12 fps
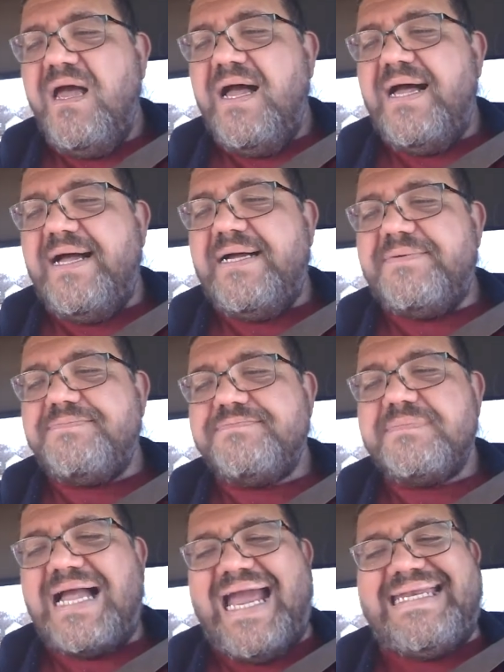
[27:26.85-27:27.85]

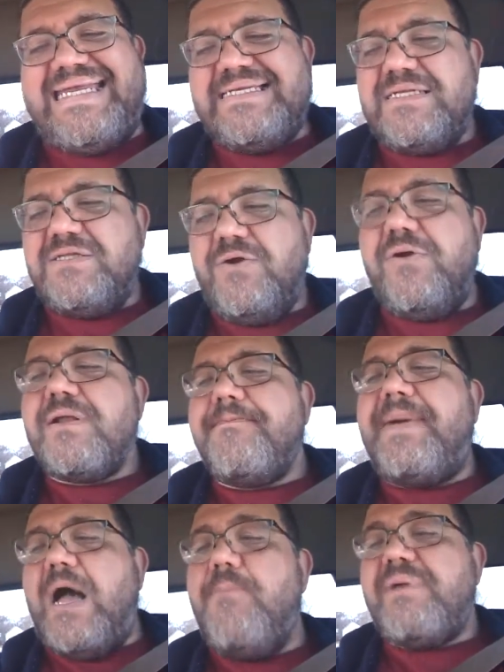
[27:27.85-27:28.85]
I need to learn
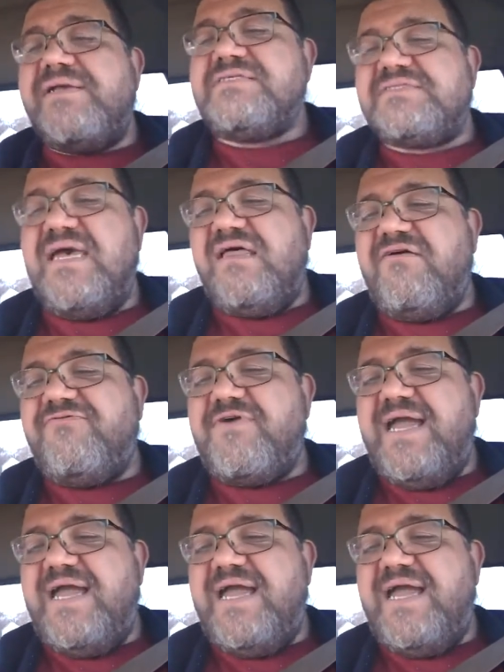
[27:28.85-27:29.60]
about myself.